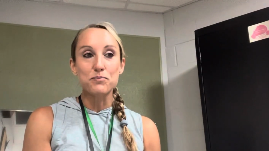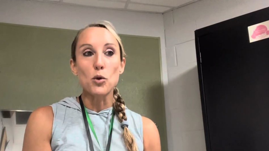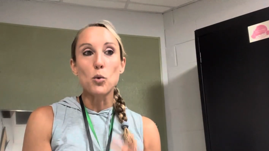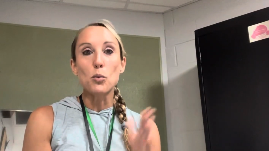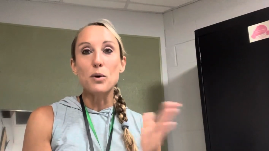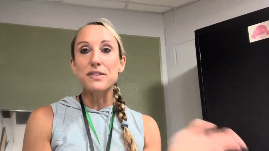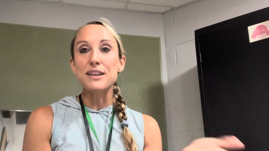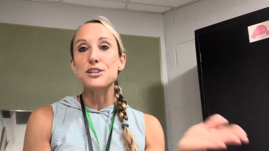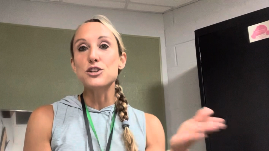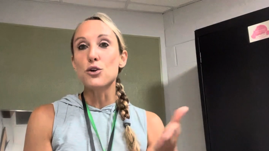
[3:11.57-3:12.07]

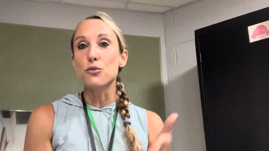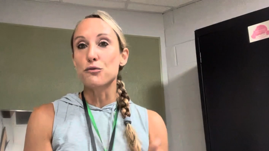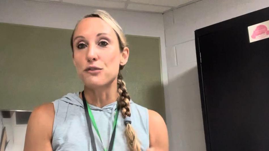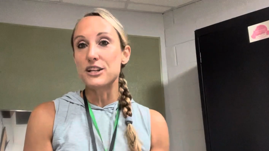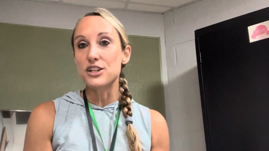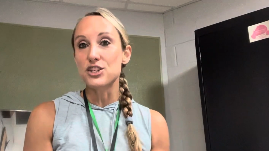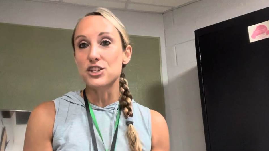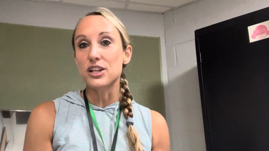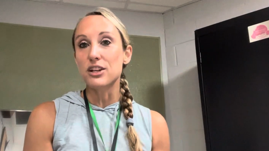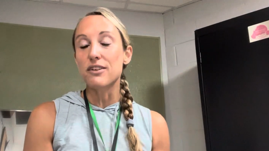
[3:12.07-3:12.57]
What they don't
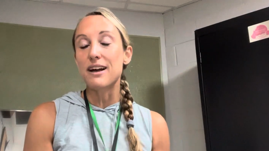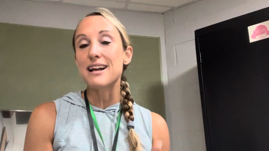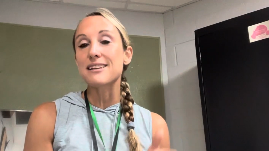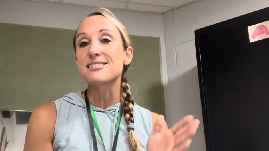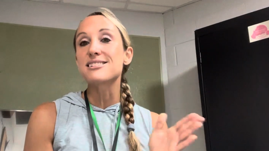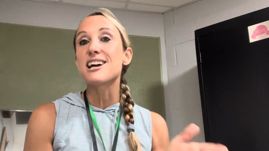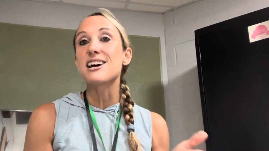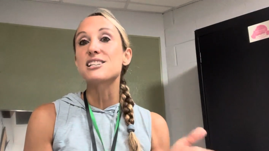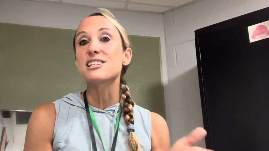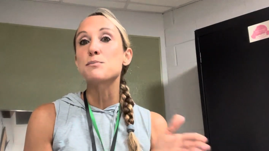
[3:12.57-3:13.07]
finish in class
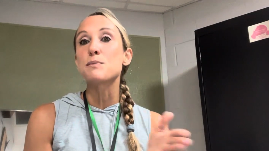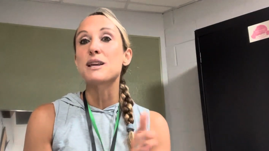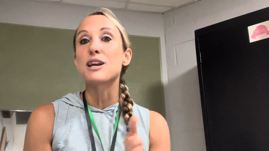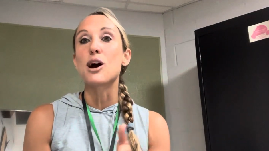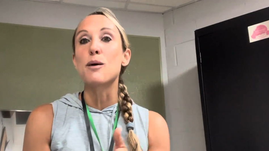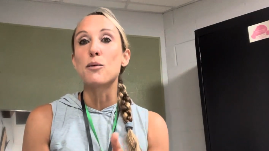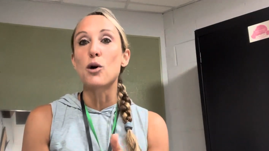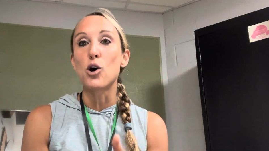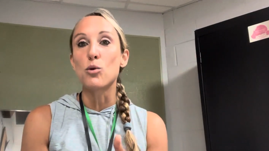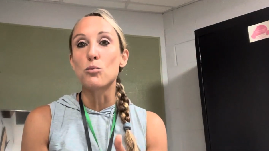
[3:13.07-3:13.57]
does
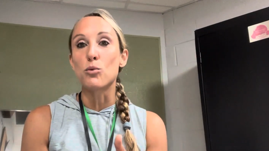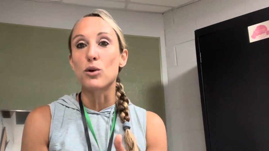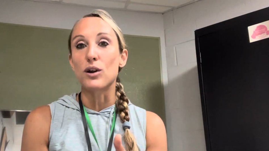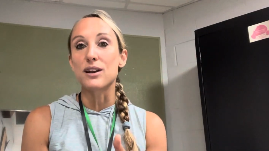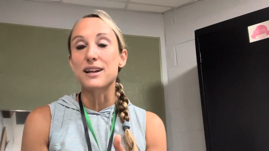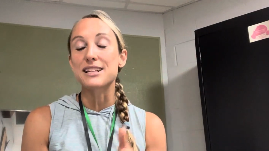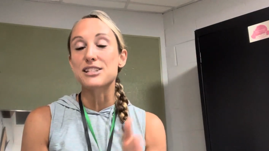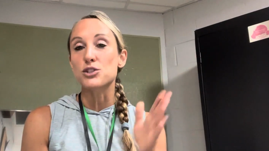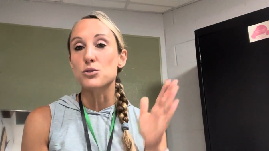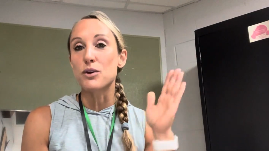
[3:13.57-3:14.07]
become
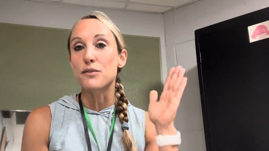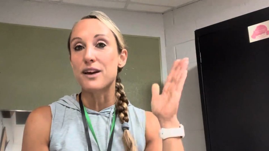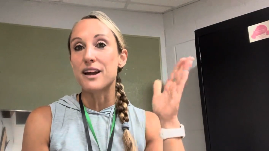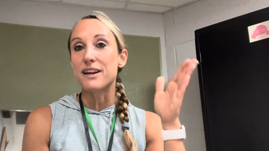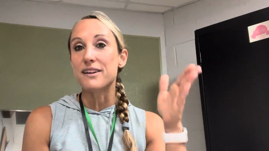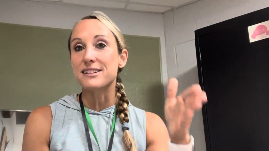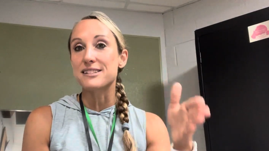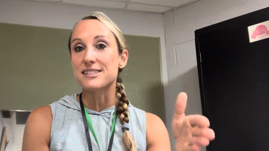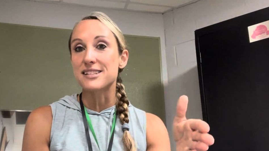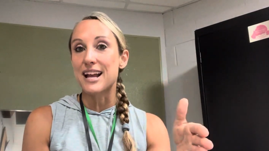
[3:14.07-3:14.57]
homework. So if
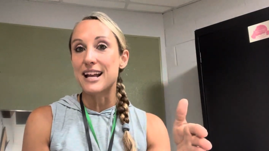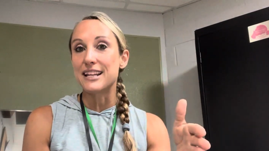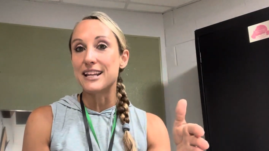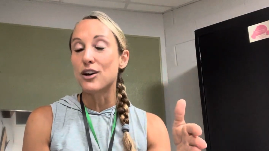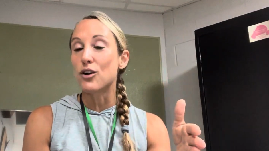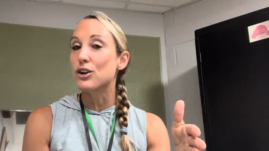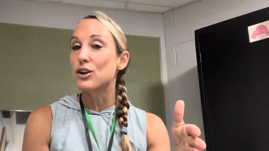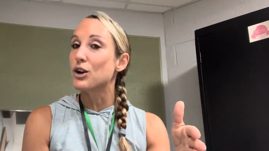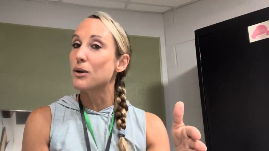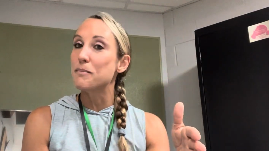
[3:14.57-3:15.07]
I assign
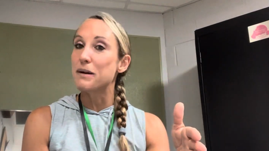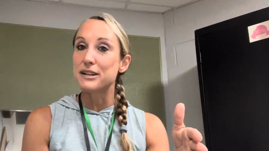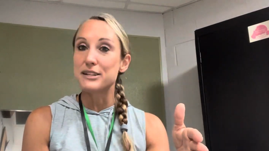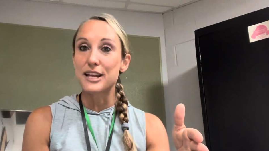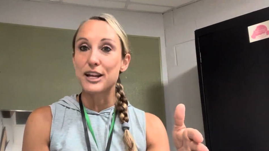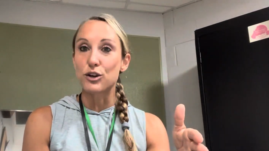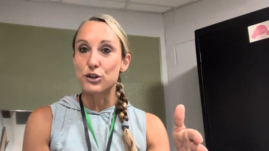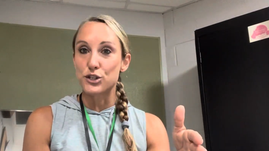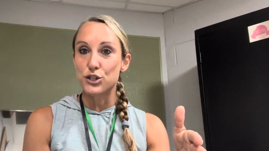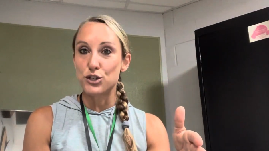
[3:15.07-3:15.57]
it on a
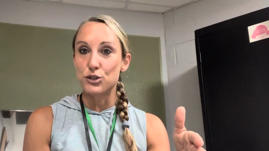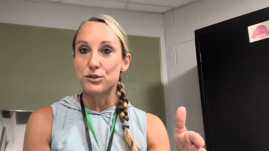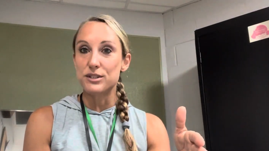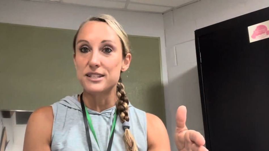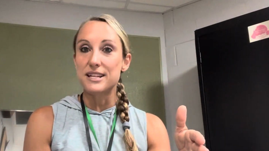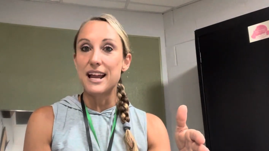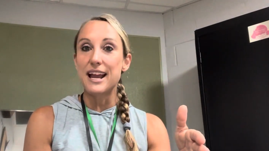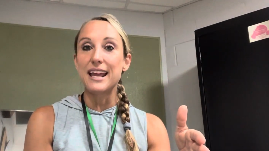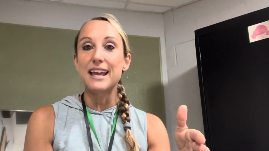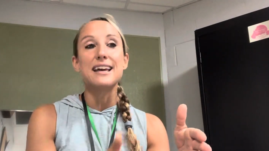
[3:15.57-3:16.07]
Monday or
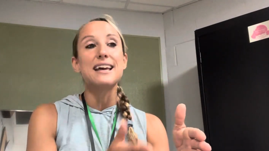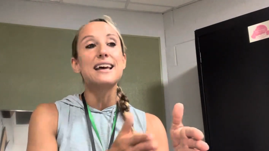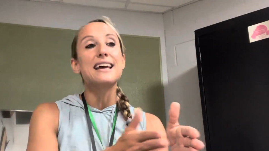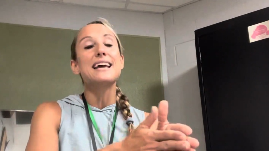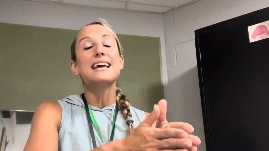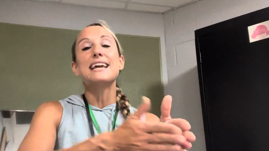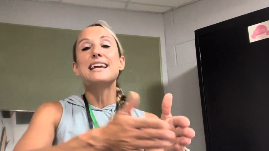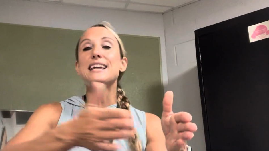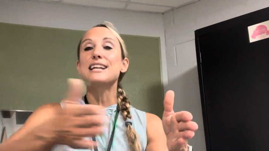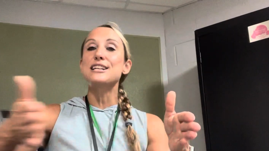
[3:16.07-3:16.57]
Tuesday,
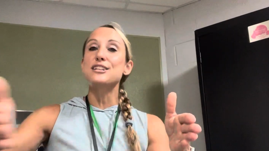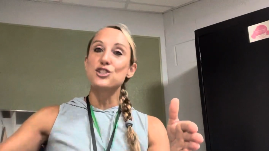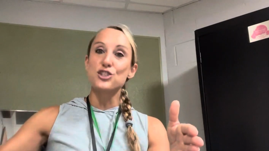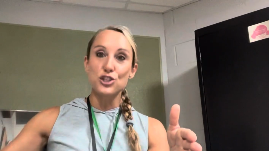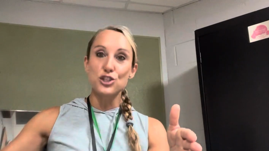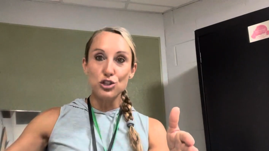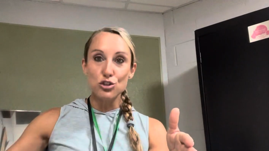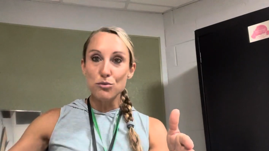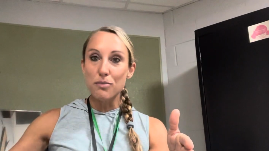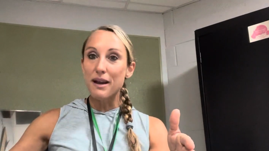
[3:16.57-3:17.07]
it is
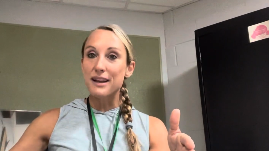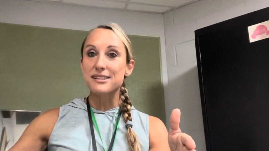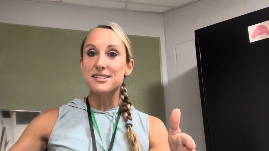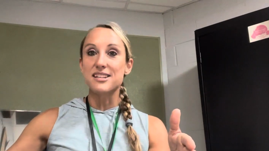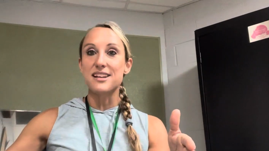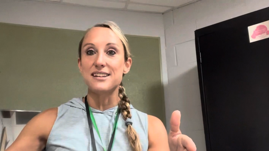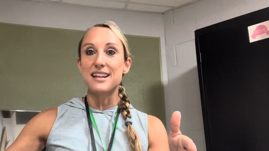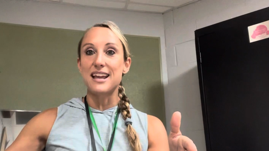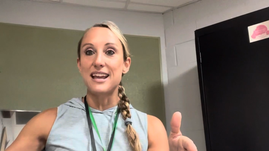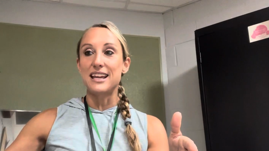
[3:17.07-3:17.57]
due by
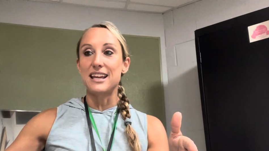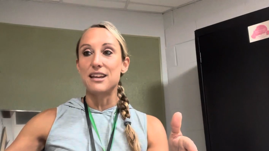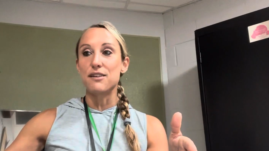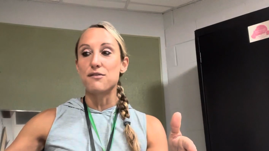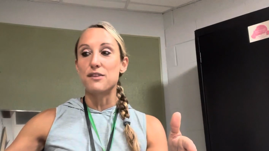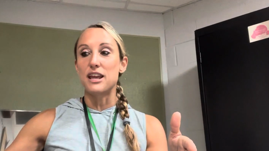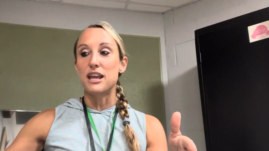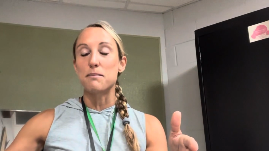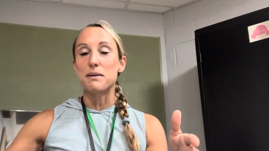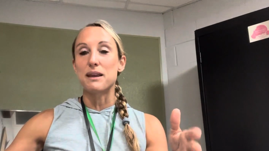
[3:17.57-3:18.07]
Sunday
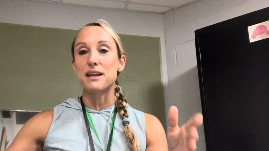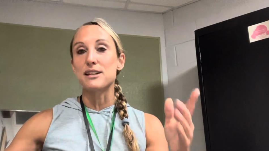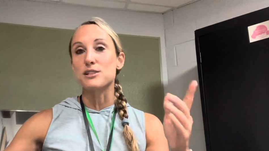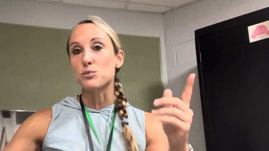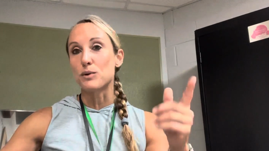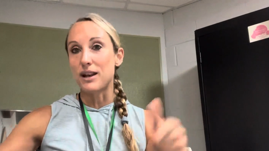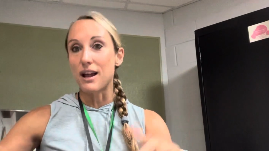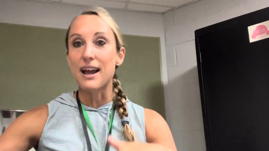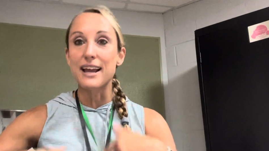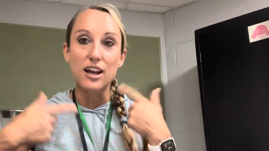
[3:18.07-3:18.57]
evening because
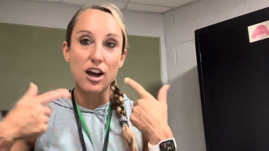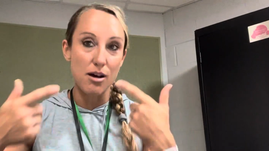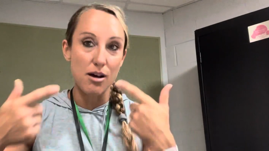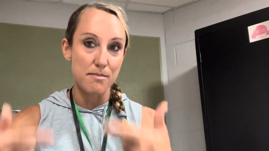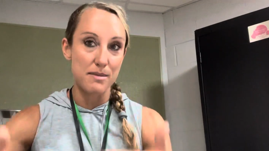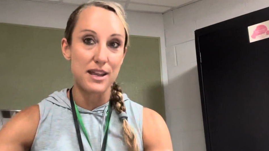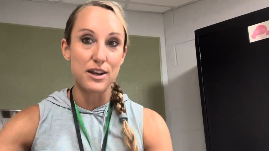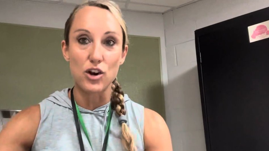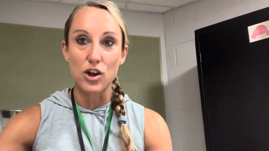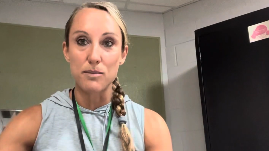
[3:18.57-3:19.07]
when I come
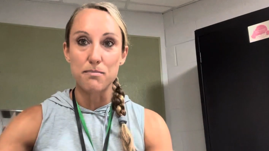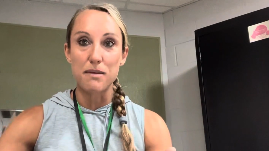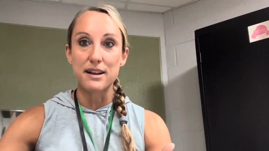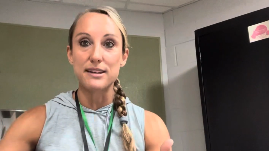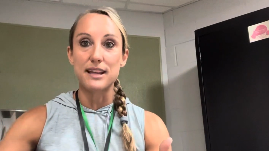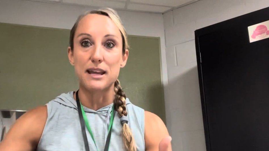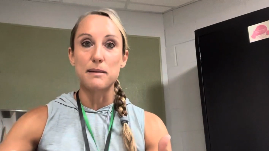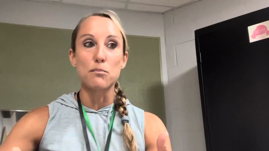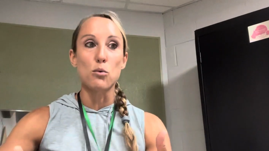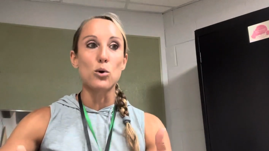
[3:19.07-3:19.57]
in on
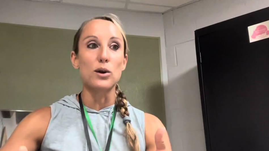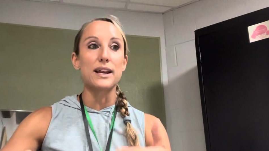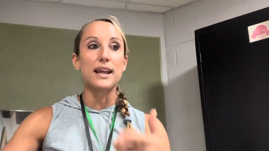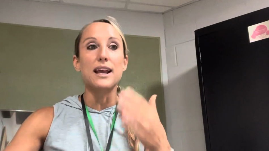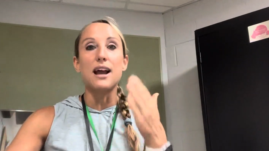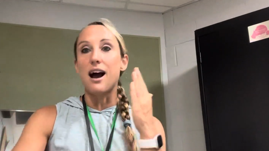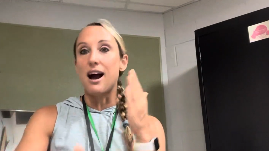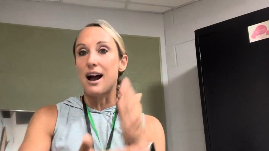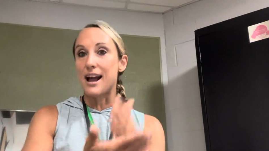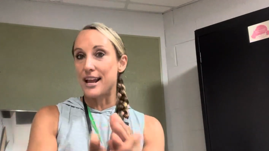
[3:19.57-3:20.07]
Monday
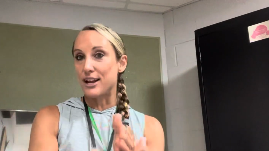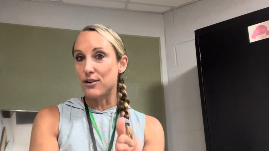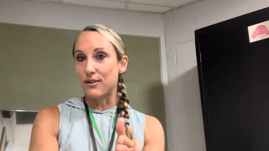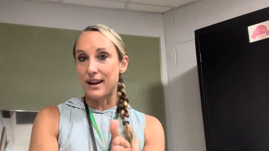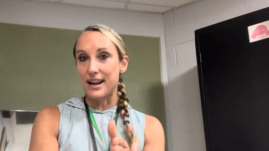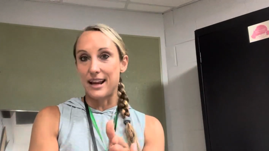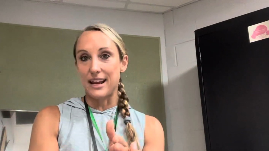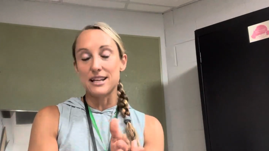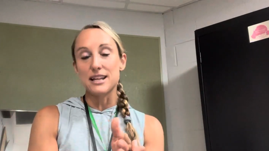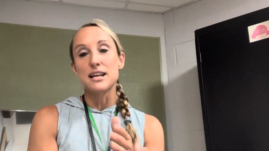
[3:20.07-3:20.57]
morning, I
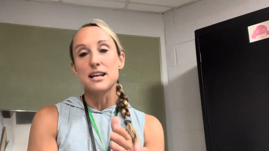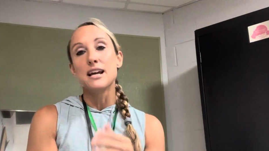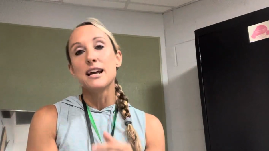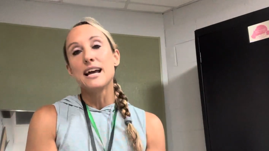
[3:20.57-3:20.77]
grade.